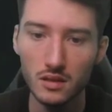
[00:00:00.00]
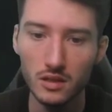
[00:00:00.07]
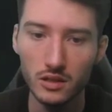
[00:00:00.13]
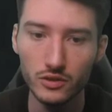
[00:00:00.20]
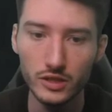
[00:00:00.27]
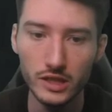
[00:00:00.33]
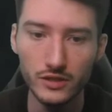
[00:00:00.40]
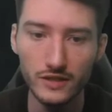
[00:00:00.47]

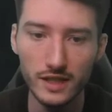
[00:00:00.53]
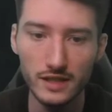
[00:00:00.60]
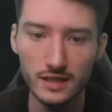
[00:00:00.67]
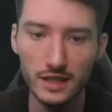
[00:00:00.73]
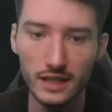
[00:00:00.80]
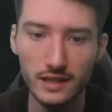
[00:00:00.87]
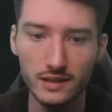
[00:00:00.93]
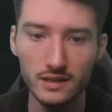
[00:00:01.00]
Greasefang is
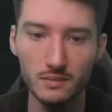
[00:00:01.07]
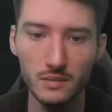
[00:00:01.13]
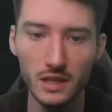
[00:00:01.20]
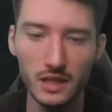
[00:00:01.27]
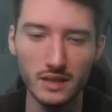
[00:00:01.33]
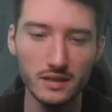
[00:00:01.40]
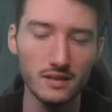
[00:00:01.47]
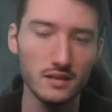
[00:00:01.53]
getting some
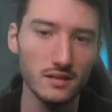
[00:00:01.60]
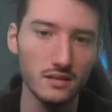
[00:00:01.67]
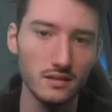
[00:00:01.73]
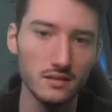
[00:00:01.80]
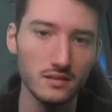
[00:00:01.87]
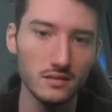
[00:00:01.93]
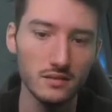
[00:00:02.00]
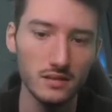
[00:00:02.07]
nice
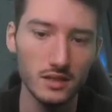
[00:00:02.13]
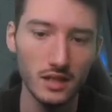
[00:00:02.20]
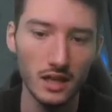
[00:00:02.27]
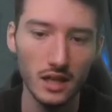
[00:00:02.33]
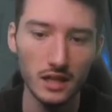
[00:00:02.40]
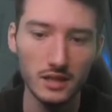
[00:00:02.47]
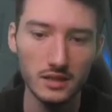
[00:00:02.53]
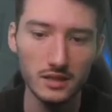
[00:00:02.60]

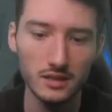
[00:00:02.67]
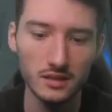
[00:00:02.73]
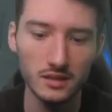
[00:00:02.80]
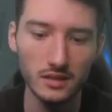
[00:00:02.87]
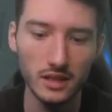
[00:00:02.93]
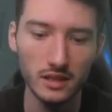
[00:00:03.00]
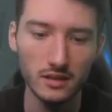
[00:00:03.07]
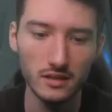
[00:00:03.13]
cards in the
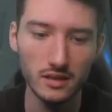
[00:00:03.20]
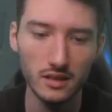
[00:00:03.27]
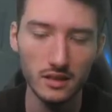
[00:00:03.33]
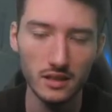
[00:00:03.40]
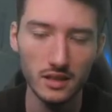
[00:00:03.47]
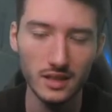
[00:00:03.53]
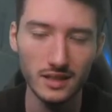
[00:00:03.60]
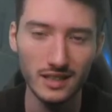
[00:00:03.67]
next set.
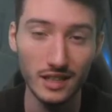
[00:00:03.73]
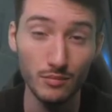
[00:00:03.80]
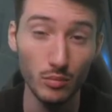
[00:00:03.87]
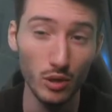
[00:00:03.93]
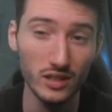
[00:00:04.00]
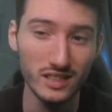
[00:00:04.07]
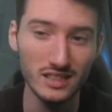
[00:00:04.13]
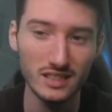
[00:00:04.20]

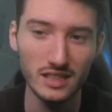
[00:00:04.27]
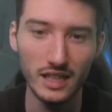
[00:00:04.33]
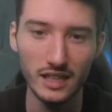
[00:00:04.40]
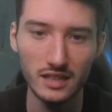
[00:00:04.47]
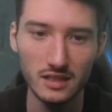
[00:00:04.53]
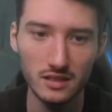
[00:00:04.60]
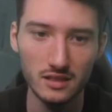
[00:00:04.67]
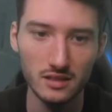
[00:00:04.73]
Diabolic
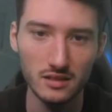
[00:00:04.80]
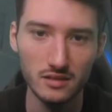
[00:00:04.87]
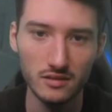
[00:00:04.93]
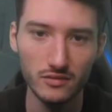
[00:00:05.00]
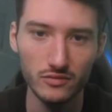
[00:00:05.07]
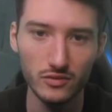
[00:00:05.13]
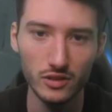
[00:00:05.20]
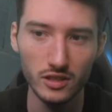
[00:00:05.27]
Intent
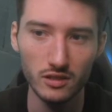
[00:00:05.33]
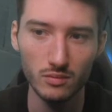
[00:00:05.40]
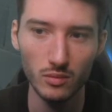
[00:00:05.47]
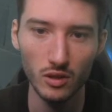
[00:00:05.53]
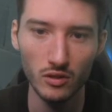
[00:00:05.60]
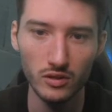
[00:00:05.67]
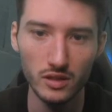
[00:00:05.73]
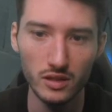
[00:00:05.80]
for
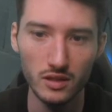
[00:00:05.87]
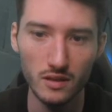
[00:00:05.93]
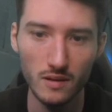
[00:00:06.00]
Explorer.